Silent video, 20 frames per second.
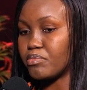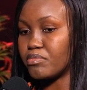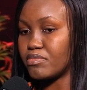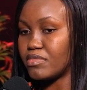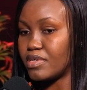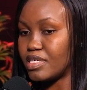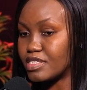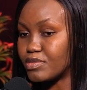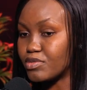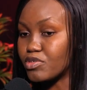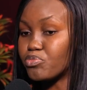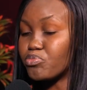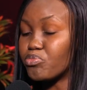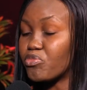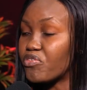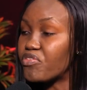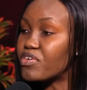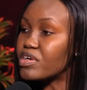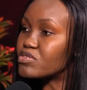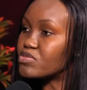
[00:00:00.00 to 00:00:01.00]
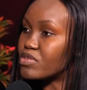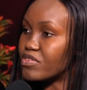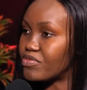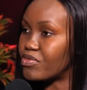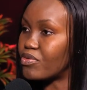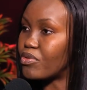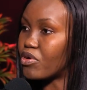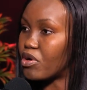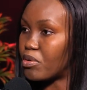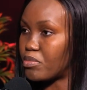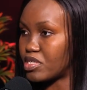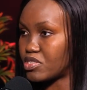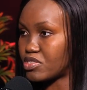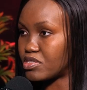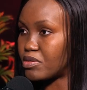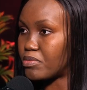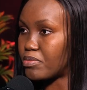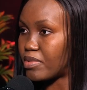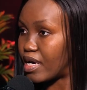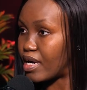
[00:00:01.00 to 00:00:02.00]
is moving to a full
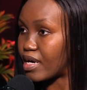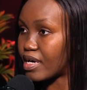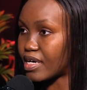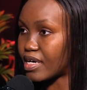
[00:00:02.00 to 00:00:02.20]
commercial bank.